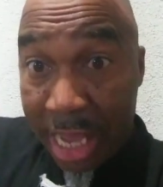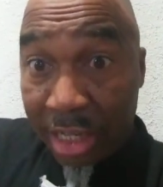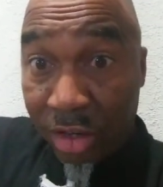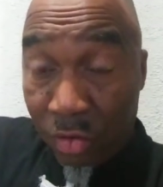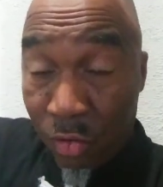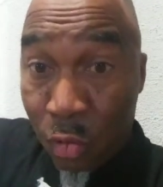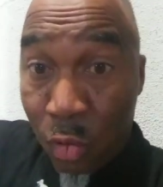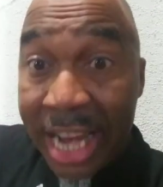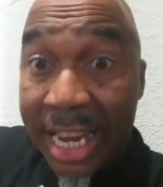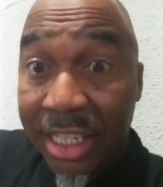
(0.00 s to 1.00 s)
this
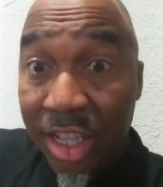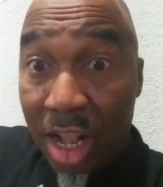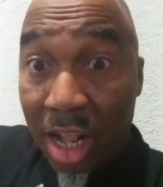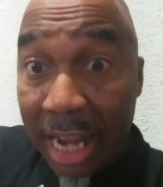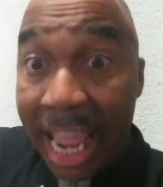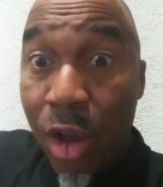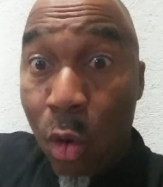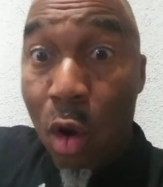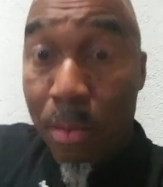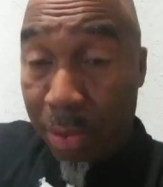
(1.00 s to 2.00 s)
greatest clay
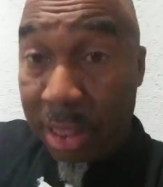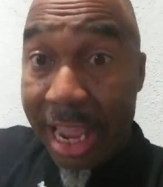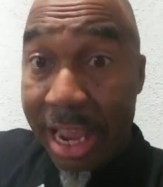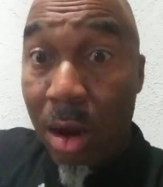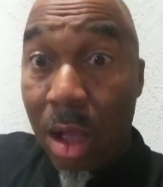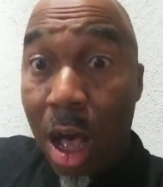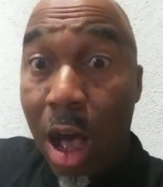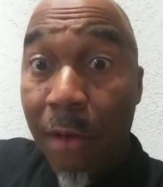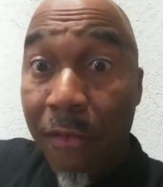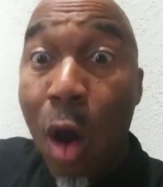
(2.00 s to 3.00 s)
court player
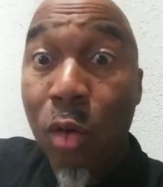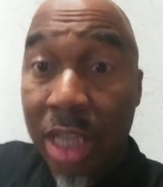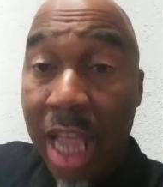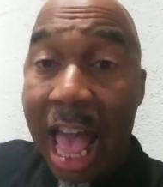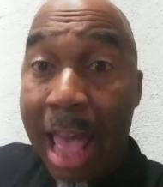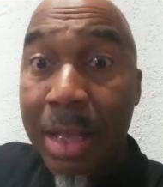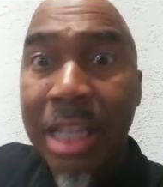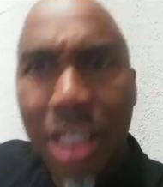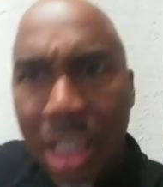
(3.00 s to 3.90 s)
of all time.